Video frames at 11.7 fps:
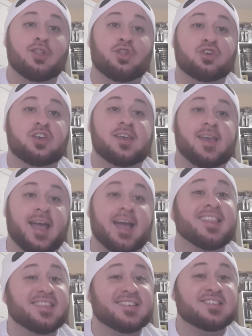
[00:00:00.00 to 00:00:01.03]
looking
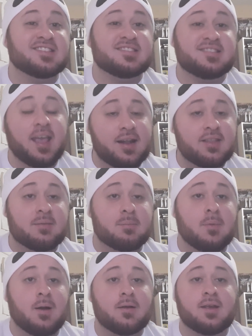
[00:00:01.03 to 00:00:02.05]
at the state of the
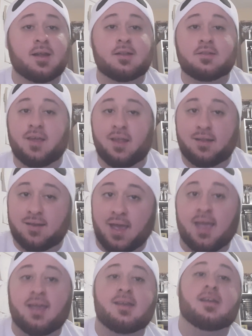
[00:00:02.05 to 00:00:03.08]
market
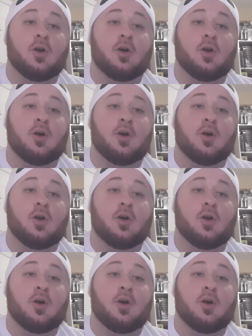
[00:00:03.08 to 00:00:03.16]
today.